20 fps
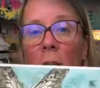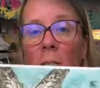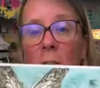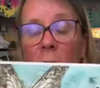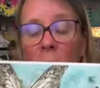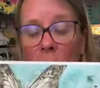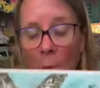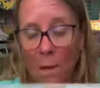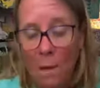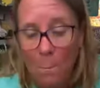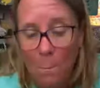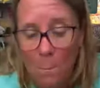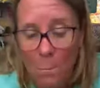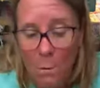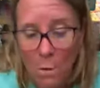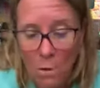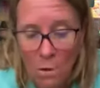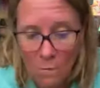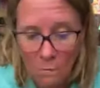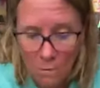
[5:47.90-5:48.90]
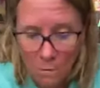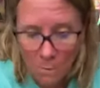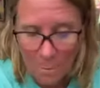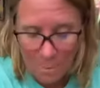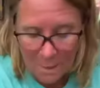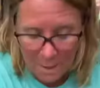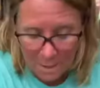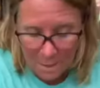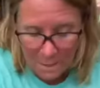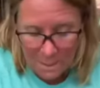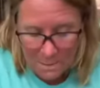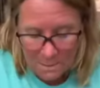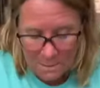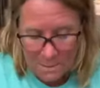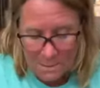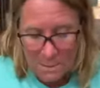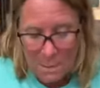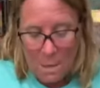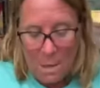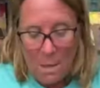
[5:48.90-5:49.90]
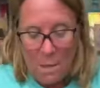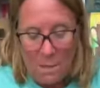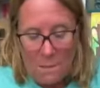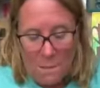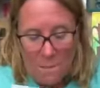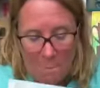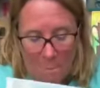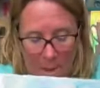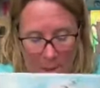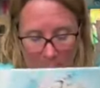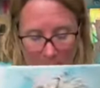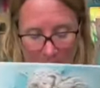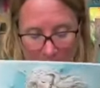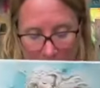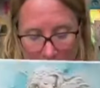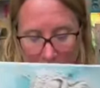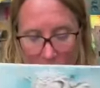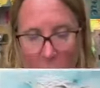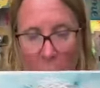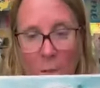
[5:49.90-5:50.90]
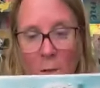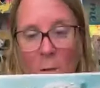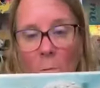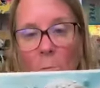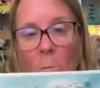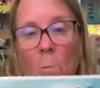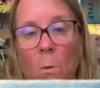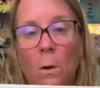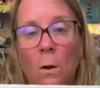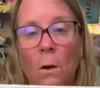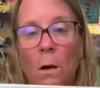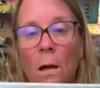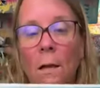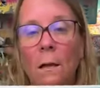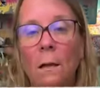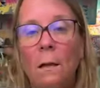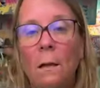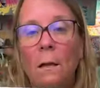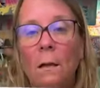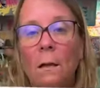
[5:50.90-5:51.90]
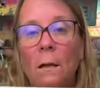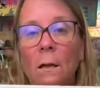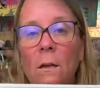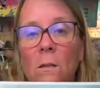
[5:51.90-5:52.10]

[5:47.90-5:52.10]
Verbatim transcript: know, this would be a beautiful piece to make you a little book